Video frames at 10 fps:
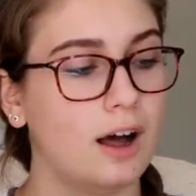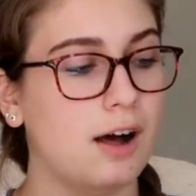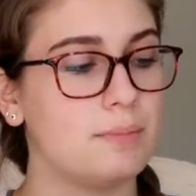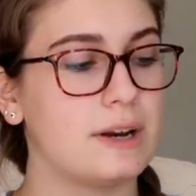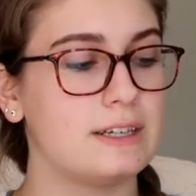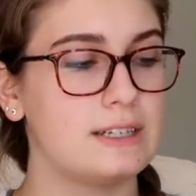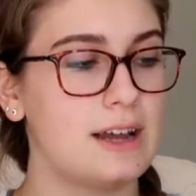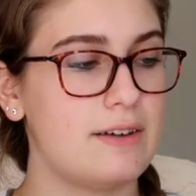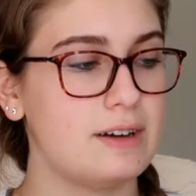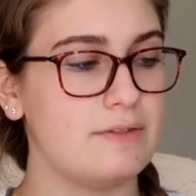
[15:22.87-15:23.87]
but I
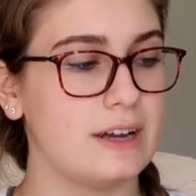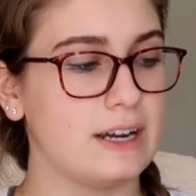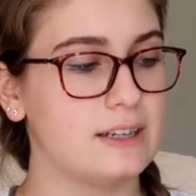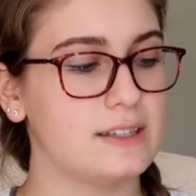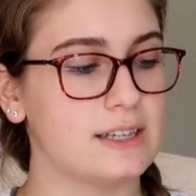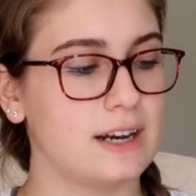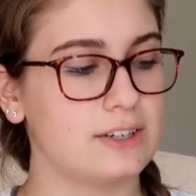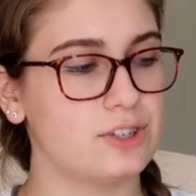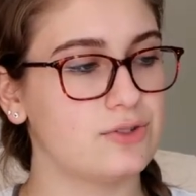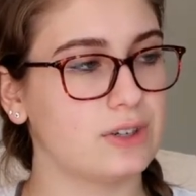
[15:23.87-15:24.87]
didn't have any Vans, and
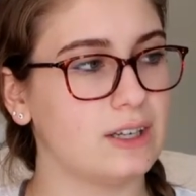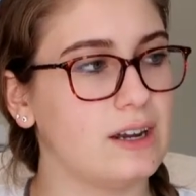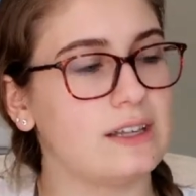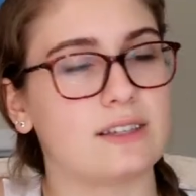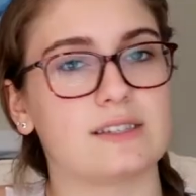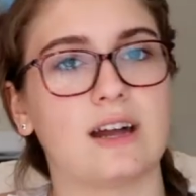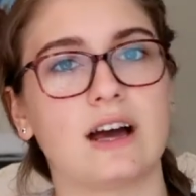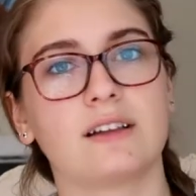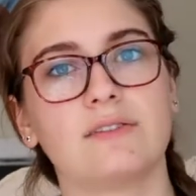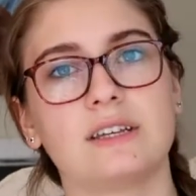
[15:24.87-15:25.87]
I just really like the
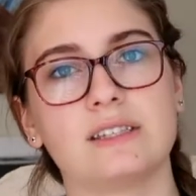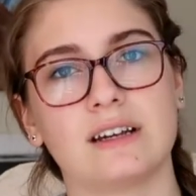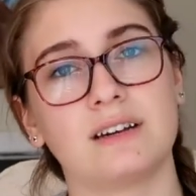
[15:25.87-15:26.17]
style of these,